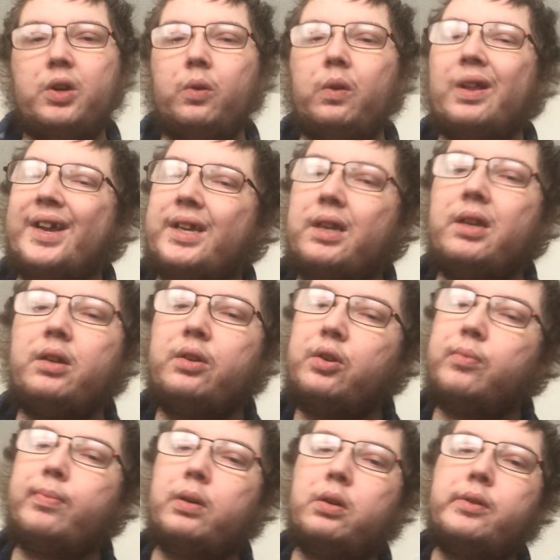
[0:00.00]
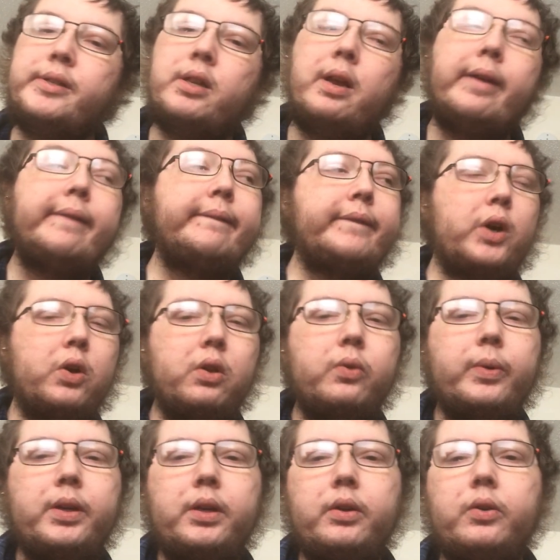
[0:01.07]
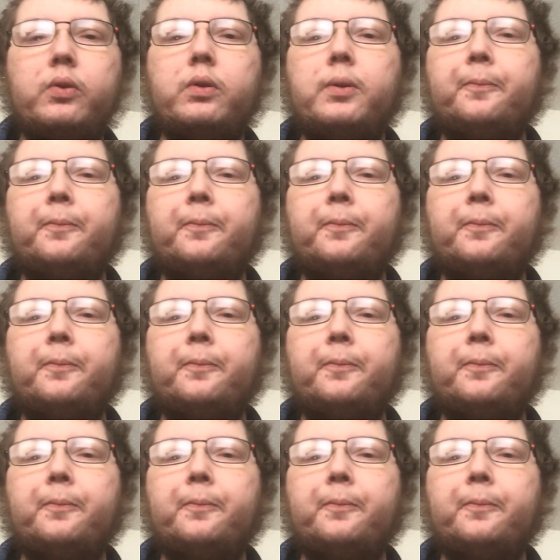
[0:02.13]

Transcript: liking your post, following you.